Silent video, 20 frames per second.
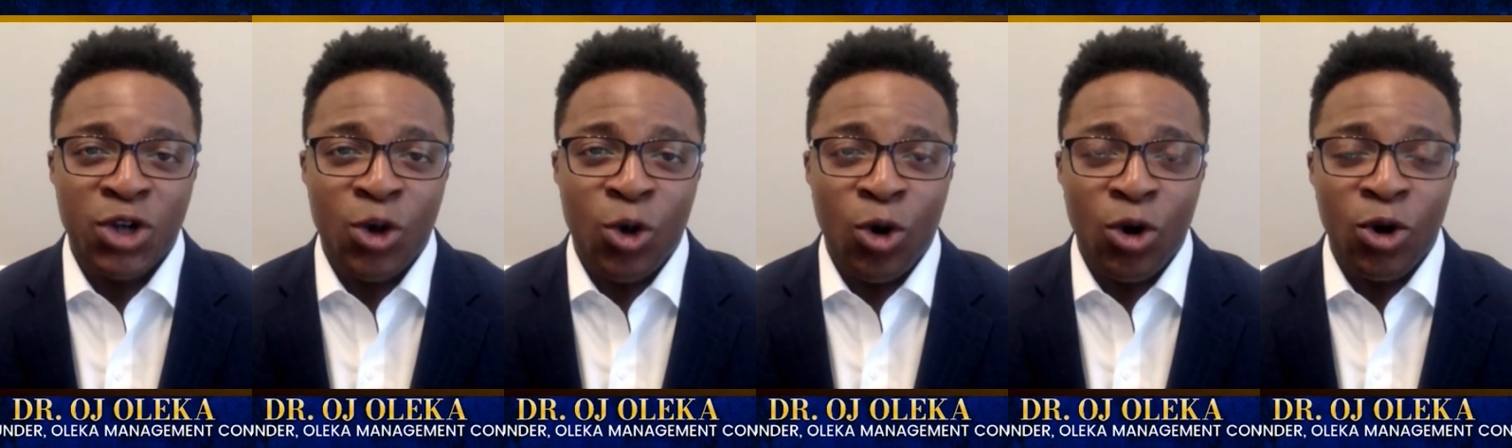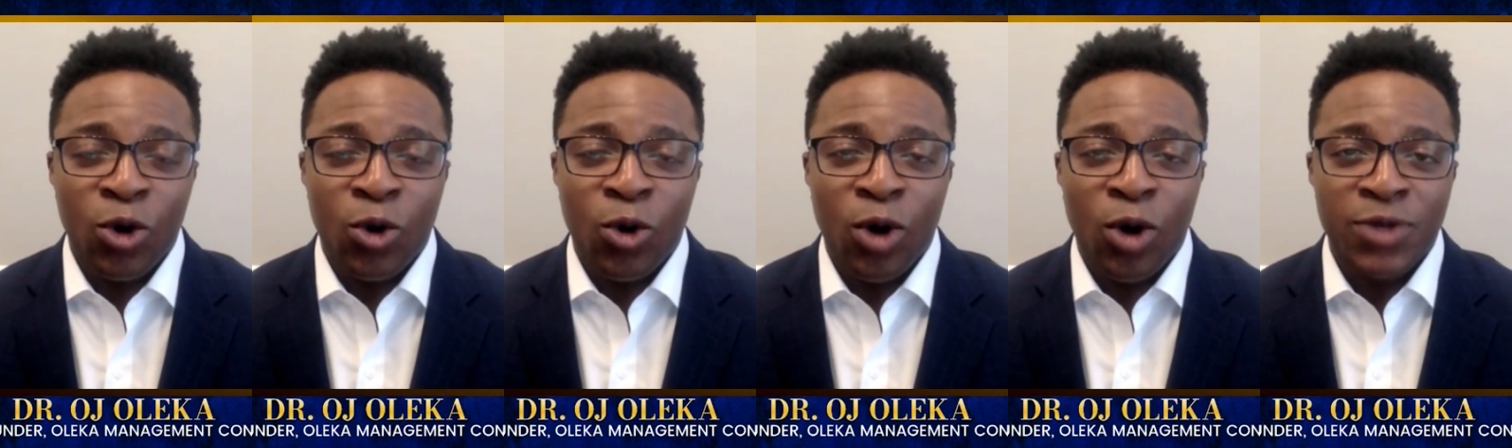quote
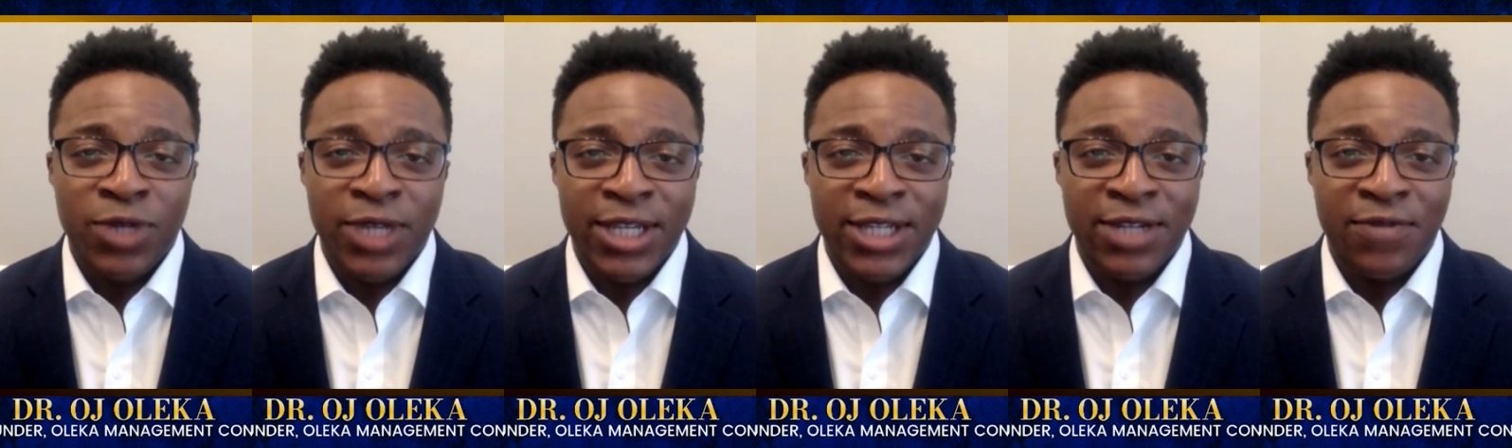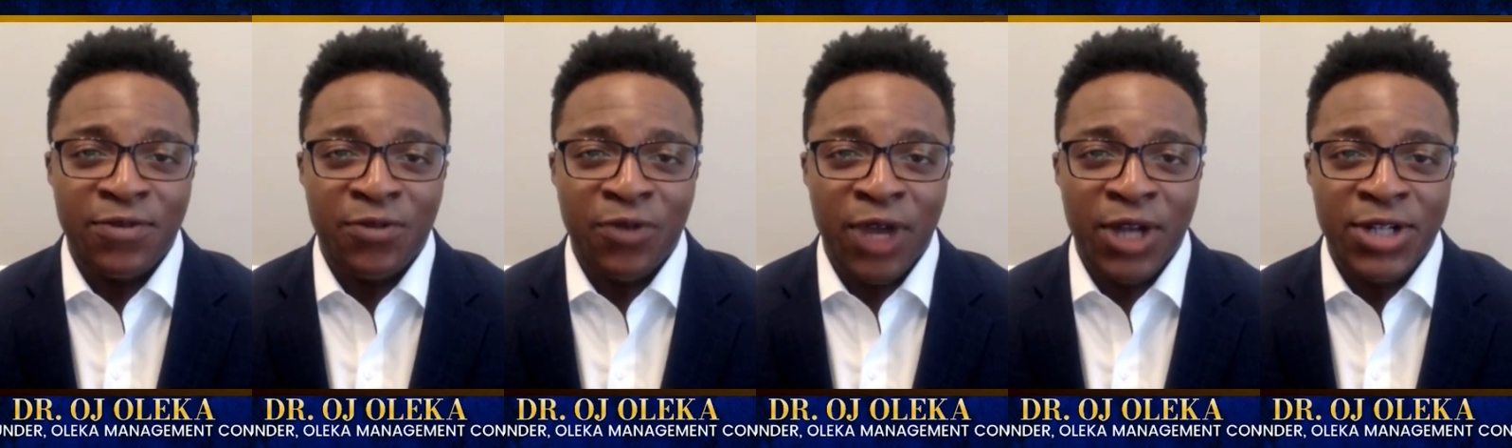unquote,
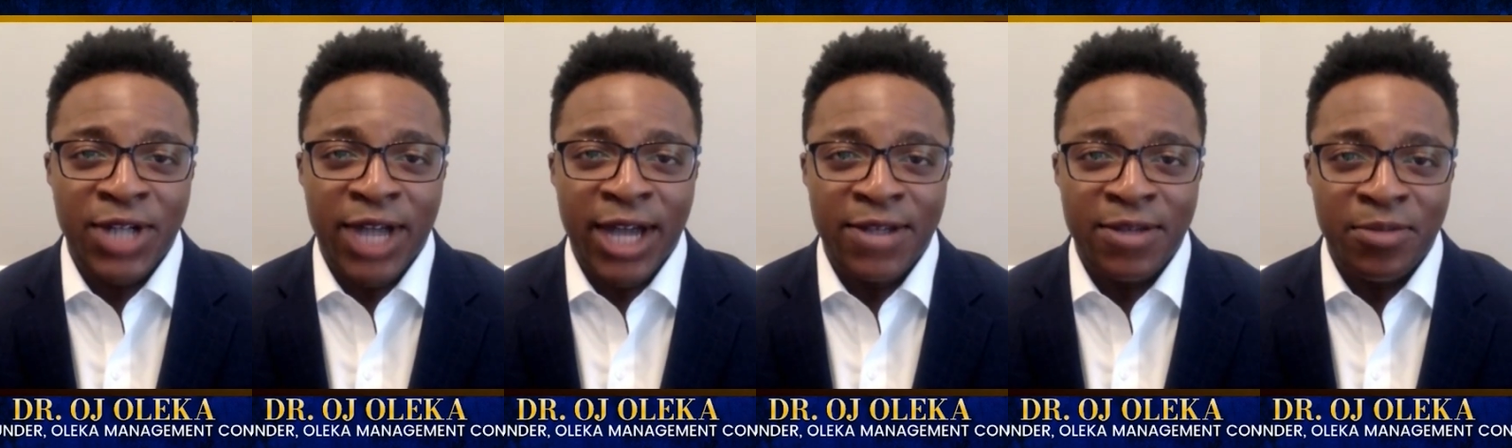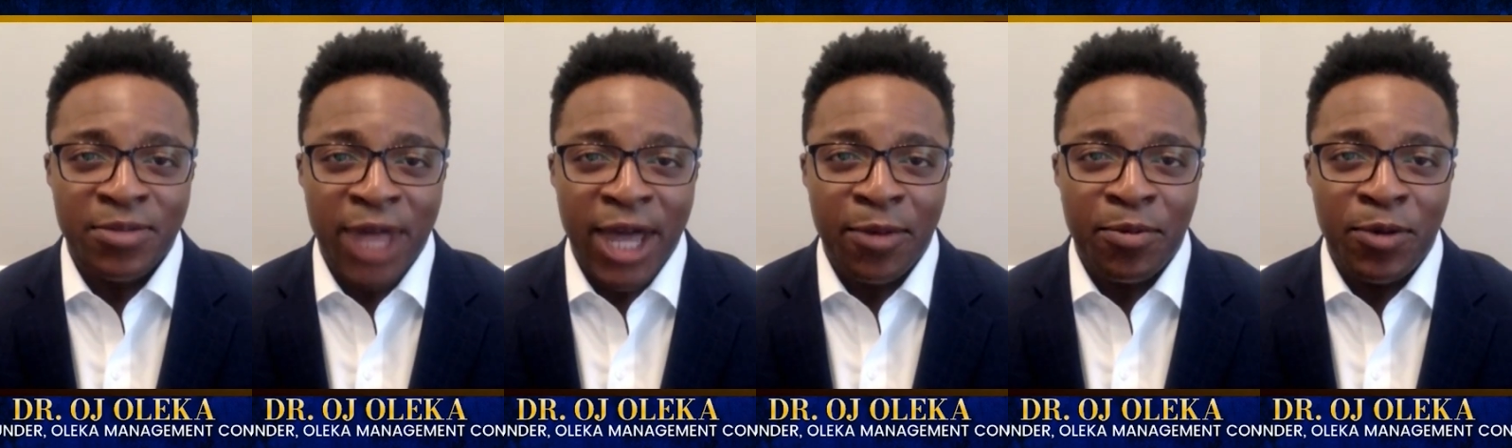
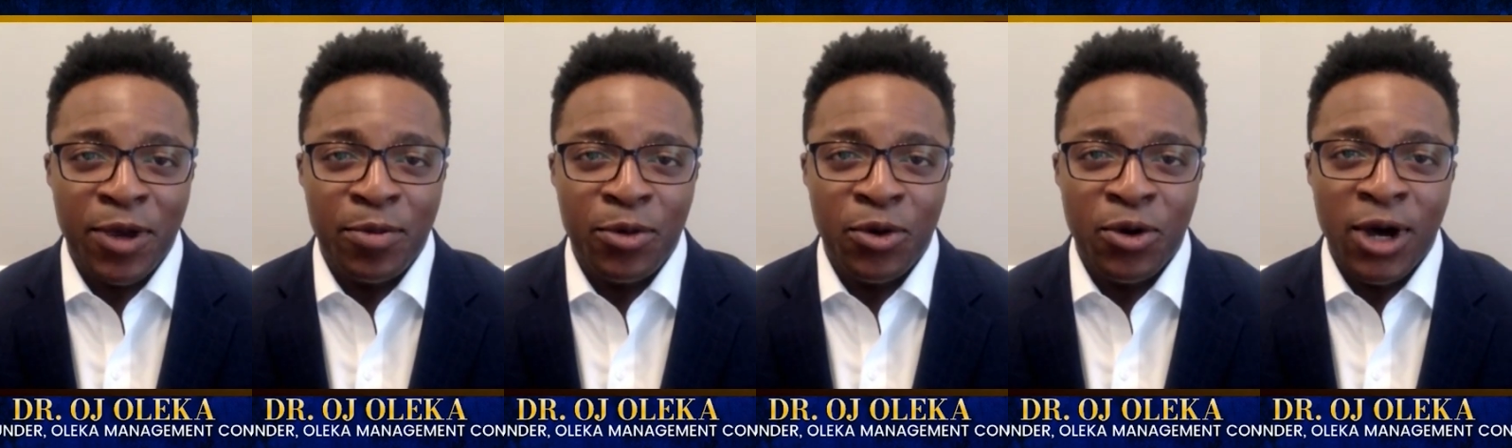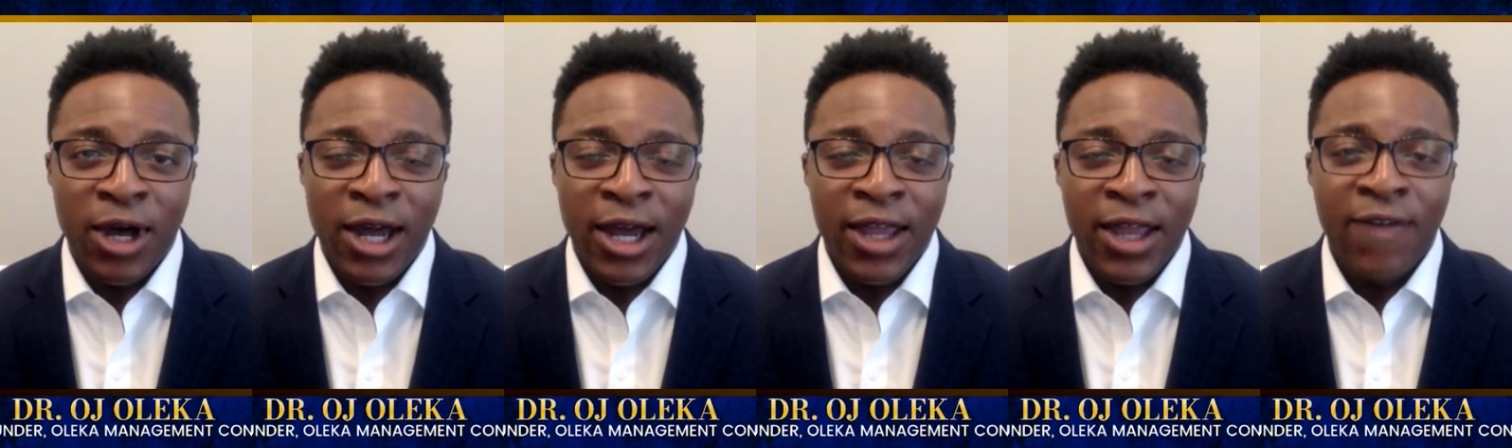disenfranchising black people.